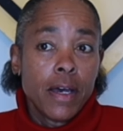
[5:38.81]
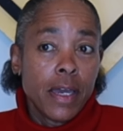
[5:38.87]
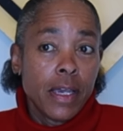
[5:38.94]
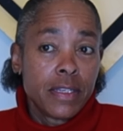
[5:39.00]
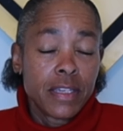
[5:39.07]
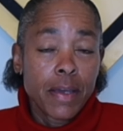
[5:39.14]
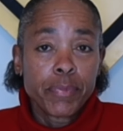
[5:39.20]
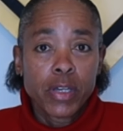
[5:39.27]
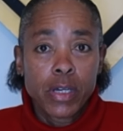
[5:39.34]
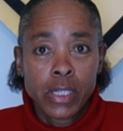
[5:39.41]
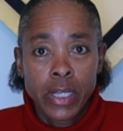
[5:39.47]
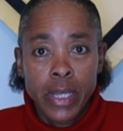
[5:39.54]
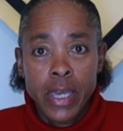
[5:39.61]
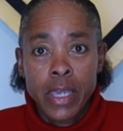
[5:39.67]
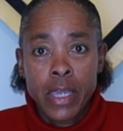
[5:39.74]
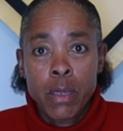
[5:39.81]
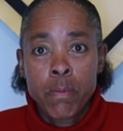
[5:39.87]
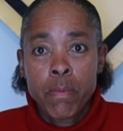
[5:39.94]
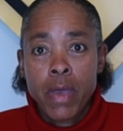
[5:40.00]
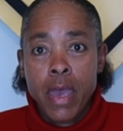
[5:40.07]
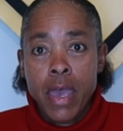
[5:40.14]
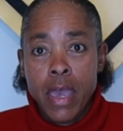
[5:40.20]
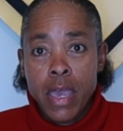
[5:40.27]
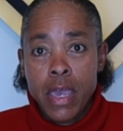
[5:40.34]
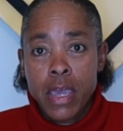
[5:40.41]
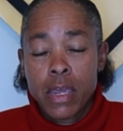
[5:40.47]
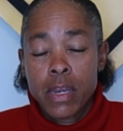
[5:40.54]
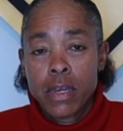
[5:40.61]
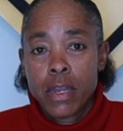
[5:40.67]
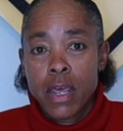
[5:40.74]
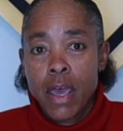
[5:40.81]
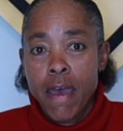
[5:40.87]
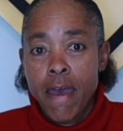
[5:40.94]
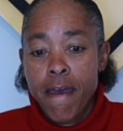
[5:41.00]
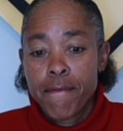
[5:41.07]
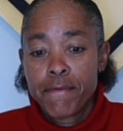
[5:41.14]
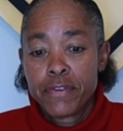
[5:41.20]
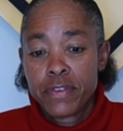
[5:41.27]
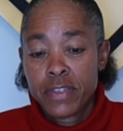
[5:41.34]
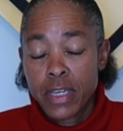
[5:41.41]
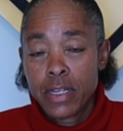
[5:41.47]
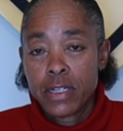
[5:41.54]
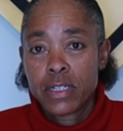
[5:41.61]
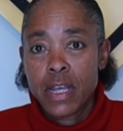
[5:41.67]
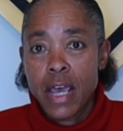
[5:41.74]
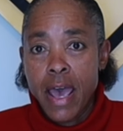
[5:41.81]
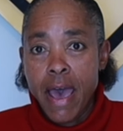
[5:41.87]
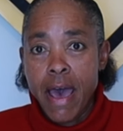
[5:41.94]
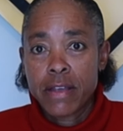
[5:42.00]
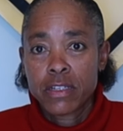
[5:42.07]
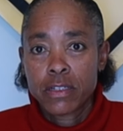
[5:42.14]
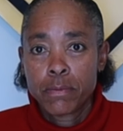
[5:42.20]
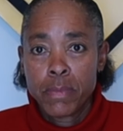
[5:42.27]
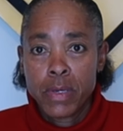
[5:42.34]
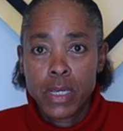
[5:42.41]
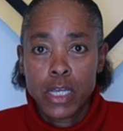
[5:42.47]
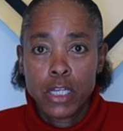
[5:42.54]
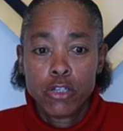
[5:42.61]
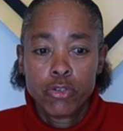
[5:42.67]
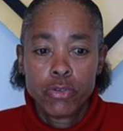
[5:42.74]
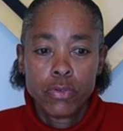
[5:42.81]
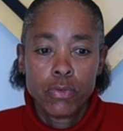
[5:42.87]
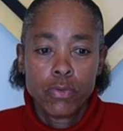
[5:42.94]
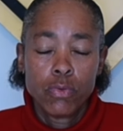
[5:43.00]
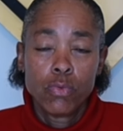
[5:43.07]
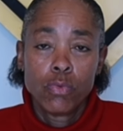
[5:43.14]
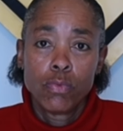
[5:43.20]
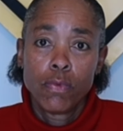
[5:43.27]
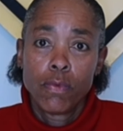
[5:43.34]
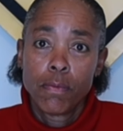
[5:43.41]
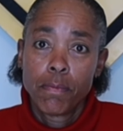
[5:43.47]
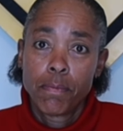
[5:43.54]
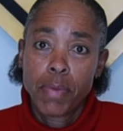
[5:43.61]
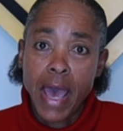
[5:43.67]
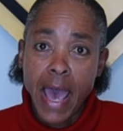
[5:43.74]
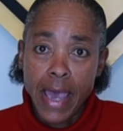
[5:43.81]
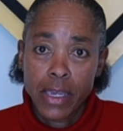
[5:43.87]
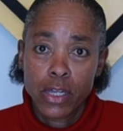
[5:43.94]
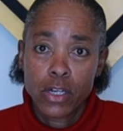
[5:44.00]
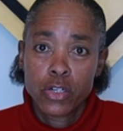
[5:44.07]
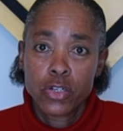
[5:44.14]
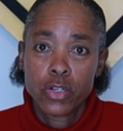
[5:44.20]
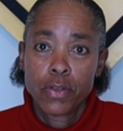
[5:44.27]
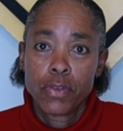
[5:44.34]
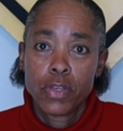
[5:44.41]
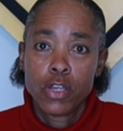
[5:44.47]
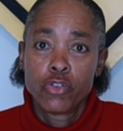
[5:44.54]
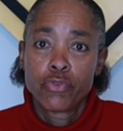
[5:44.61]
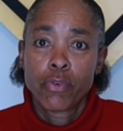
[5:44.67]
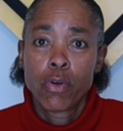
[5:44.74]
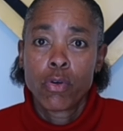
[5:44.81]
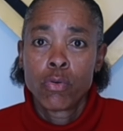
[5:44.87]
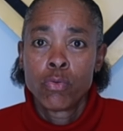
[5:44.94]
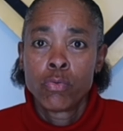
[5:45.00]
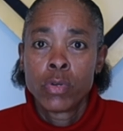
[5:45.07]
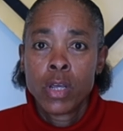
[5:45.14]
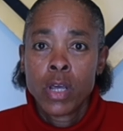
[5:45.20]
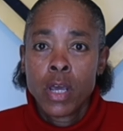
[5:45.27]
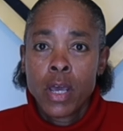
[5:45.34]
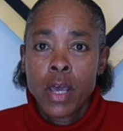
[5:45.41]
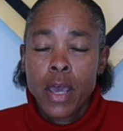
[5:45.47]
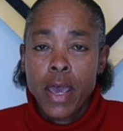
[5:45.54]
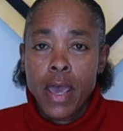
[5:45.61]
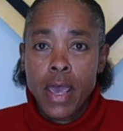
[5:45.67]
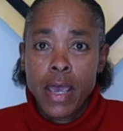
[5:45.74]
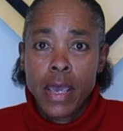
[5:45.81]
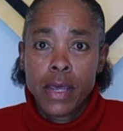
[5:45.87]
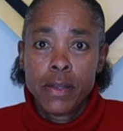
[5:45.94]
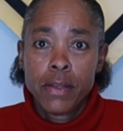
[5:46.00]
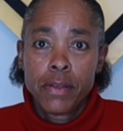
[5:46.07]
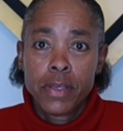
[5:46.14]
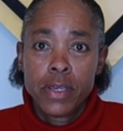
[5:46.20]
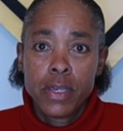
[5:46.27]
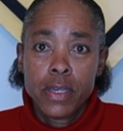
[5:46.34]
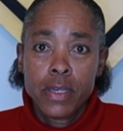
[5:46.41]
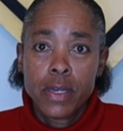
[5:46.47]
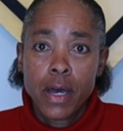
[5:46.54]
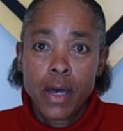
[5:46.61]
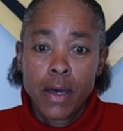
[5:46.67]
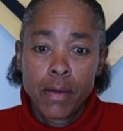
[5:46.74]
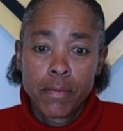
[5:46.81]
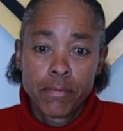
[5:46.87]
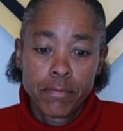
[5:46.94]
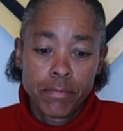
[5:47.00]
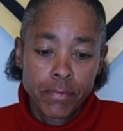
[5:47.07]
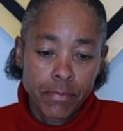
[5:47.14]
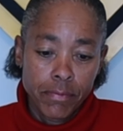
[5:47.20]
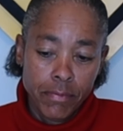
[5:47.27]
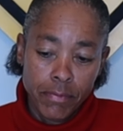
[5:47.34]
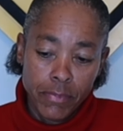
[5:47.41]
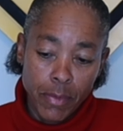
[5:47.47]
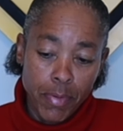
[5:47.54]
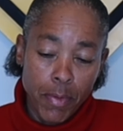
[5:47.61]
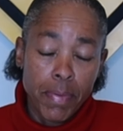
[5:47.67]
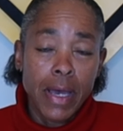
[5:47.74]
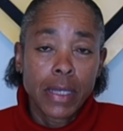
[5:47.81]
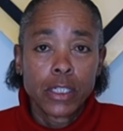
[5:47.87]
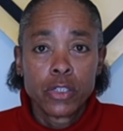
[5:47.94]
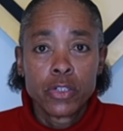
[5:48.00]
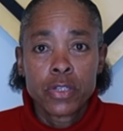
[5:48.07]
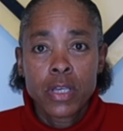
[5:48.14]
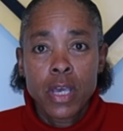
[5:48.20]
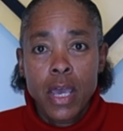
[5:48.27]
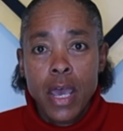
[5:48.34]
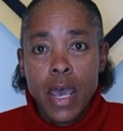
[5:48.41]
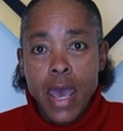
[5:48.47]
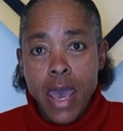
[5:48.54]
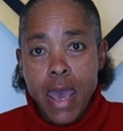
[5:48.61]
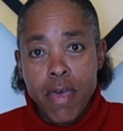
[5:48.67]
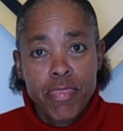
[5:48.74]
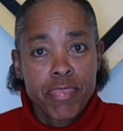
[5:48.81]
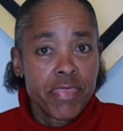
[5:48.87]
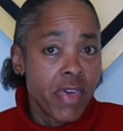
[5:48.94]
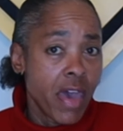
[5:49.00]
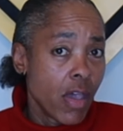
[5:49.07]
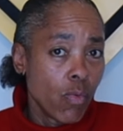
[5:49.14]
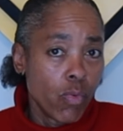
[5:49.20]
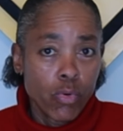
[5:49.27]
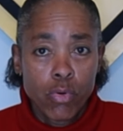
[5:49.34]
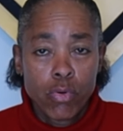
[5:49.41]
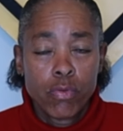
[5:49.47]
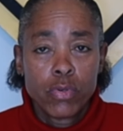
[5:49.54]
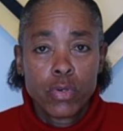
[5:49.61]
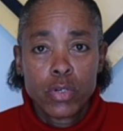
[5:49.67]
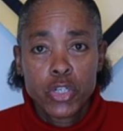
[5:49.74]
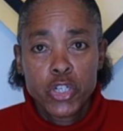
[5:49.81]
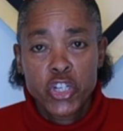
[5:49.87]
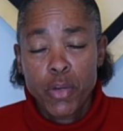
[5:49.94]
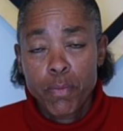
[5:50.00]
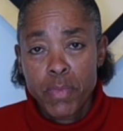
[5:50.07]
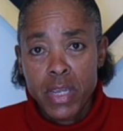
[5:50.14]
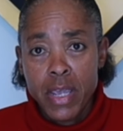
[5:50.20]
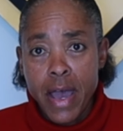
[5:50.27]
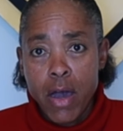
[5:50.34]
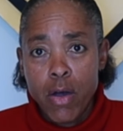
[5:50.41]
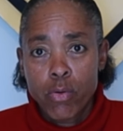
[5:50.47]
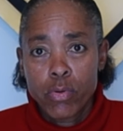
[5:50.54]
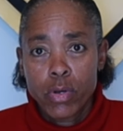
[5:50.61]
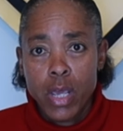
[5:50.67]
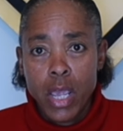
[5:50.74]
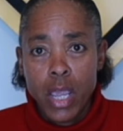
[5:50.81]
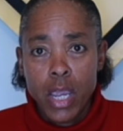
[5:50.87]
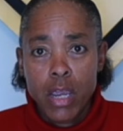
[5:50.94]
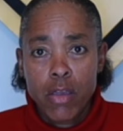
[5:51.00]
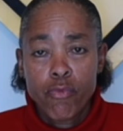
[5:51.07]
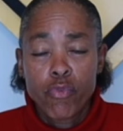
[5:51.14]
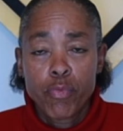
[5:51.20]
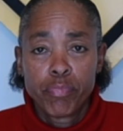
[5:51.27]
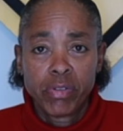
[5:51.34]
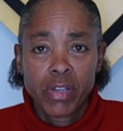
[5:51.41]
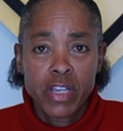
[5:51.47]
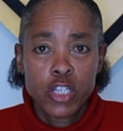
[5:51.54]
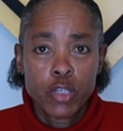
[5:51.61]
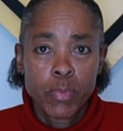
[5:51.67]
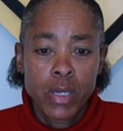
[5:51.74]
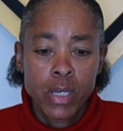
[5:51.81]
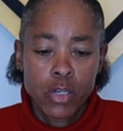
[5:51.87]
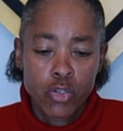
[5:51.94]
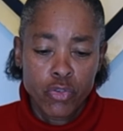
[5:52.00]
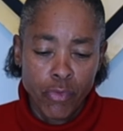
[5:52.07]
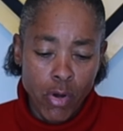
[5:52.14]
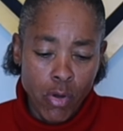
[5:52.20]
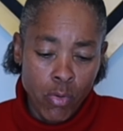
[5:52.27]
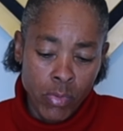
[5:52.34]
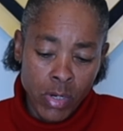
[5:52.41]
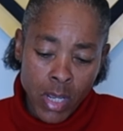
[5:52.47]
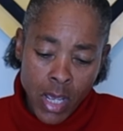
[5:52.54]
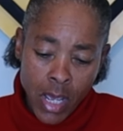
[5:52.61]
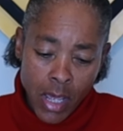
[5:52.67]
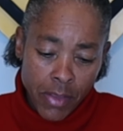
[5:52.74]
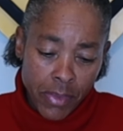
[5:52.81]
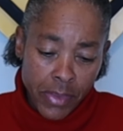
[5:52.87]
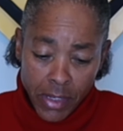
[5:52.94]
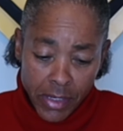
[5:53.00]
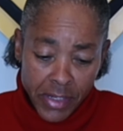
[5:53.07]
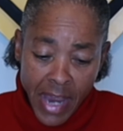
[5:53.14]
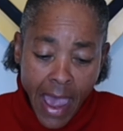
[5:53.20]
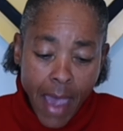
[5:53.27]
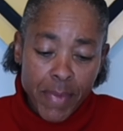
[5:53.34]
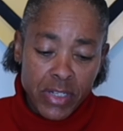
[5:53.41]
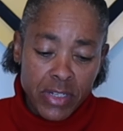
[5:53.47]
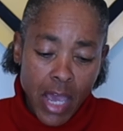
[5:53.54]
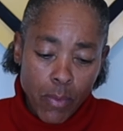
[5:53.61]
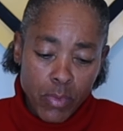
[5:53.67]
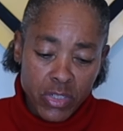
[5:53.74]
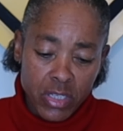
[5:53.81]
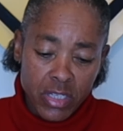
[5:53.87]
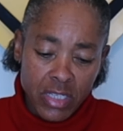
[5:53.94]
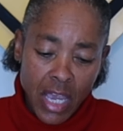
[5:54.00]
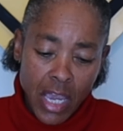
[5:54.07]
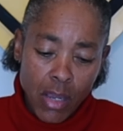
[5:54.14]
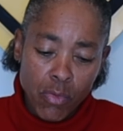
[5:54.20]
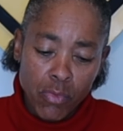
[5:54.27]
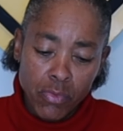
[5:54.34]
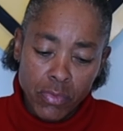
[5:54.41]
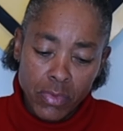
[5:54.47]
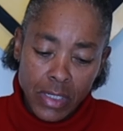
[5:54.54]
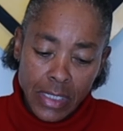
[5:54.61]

accept the claim and have since asked me to package the drone and the propellers, and they will ship me out a replacement drone. The damage that was sustained